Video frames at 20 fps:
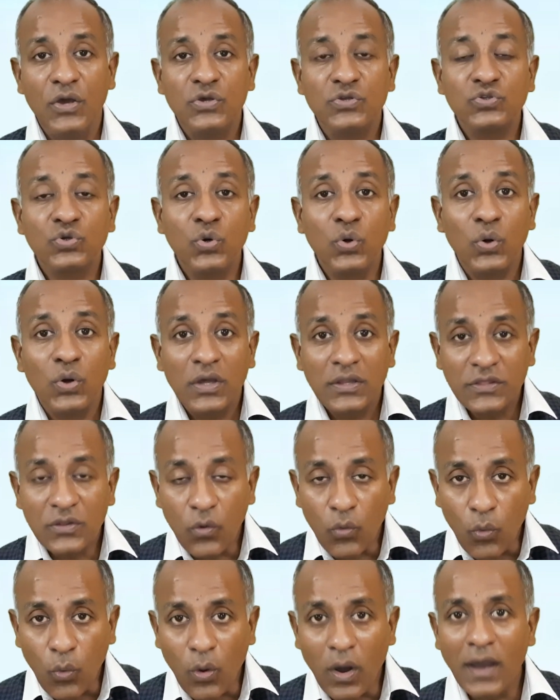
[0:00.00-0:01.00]
so the
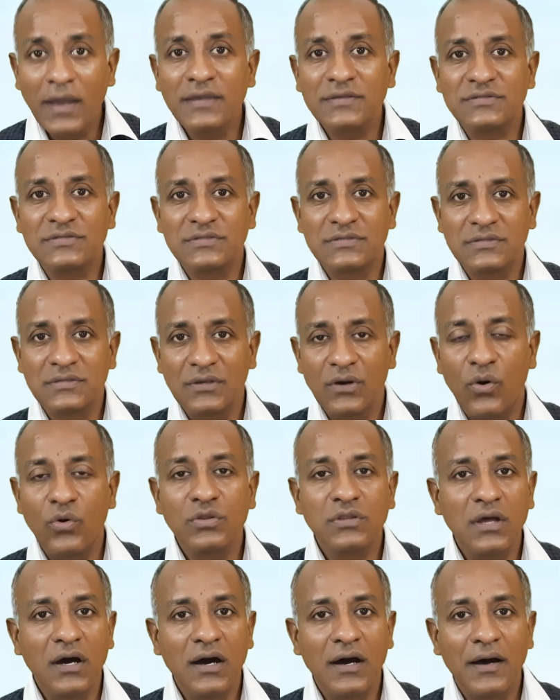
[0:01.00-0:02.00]
voice or
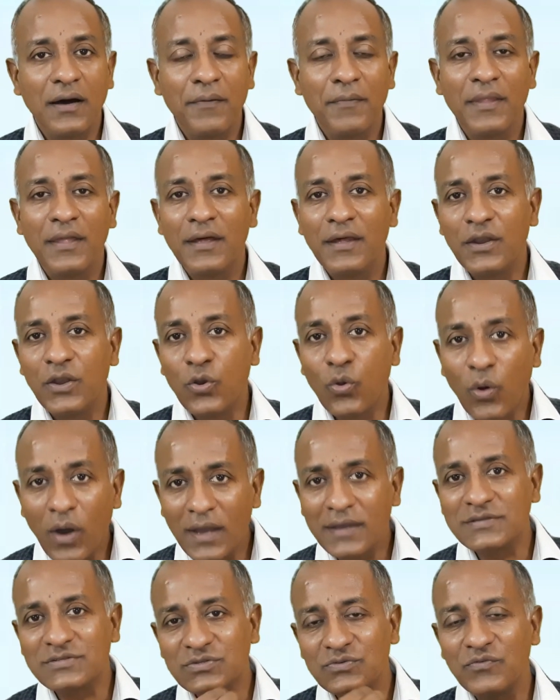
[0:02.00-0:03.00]
the
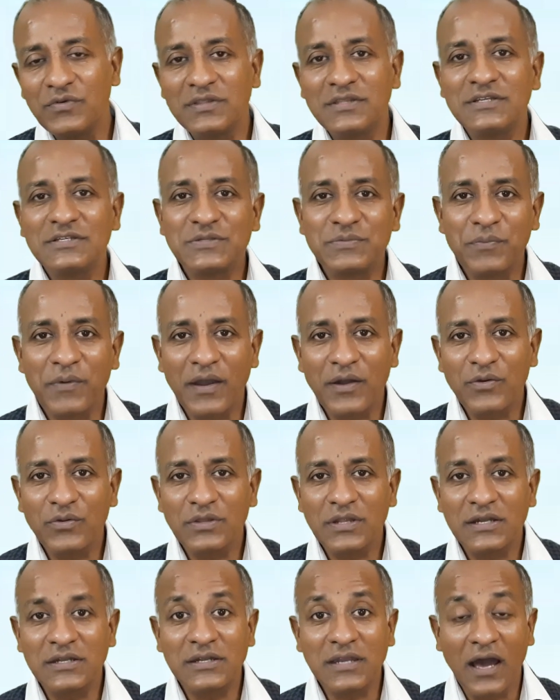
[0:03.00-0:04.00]
noise with respect to
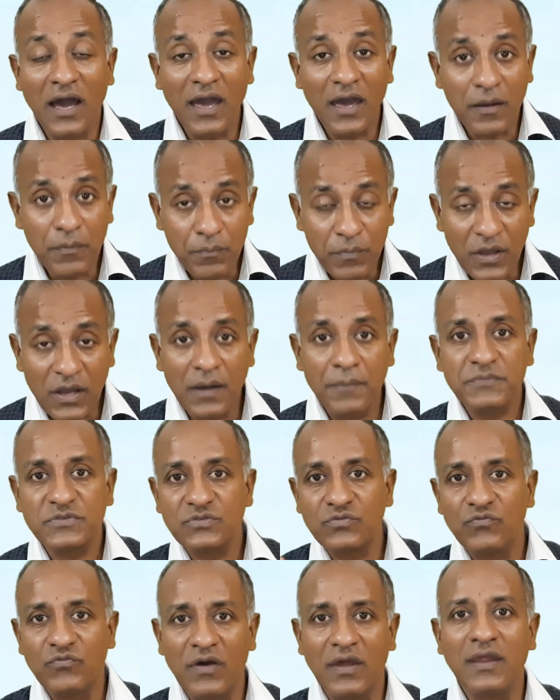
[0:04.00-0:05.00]
the tire
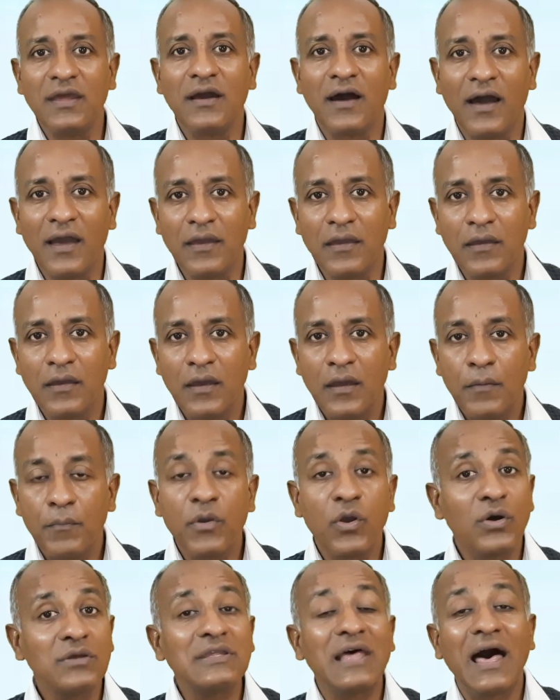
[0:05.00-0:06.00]
becomes very high,
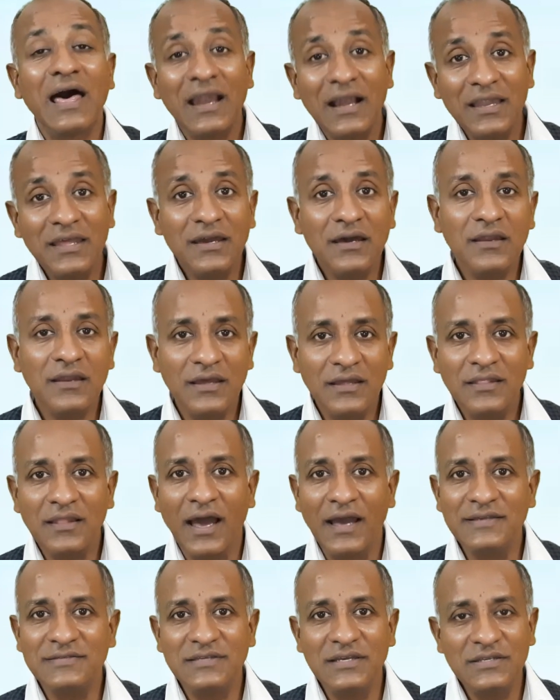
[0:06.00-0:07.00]
because earlier in
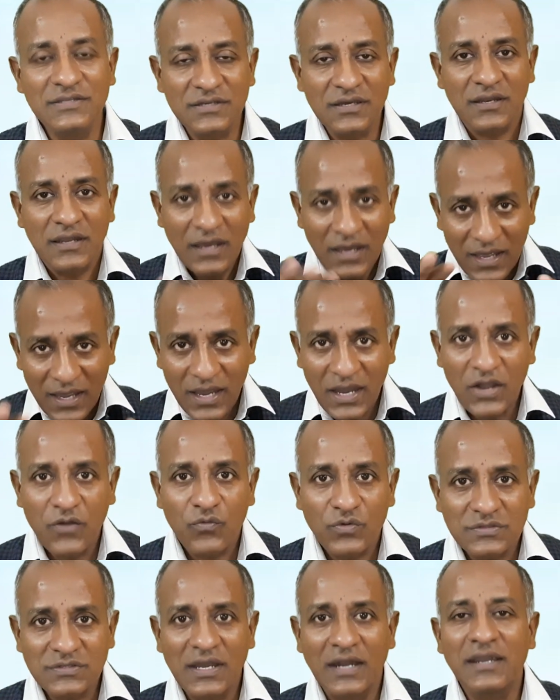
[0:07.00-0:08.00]
IC engine it
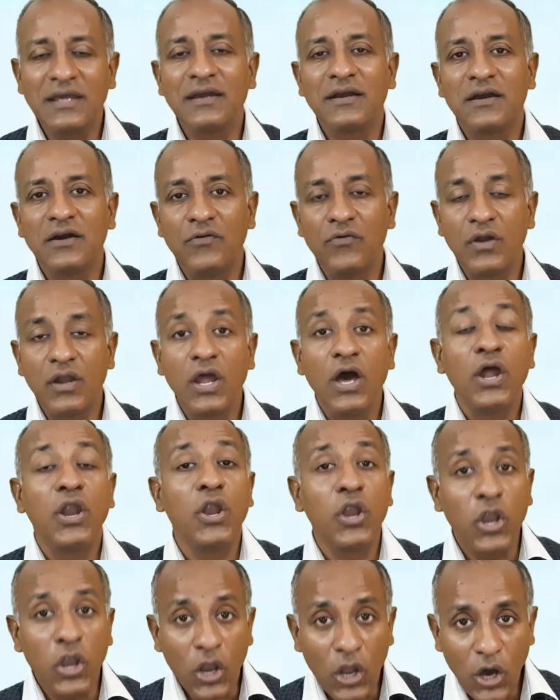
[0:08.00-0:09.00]
was getting covered.
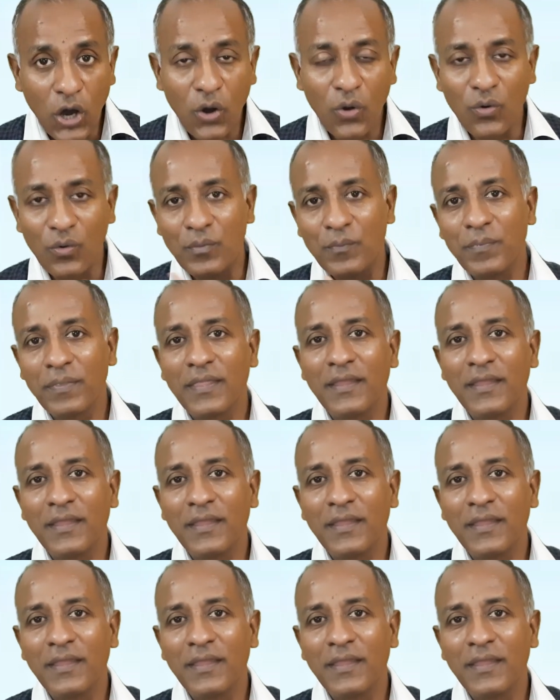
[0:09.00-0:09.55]
Now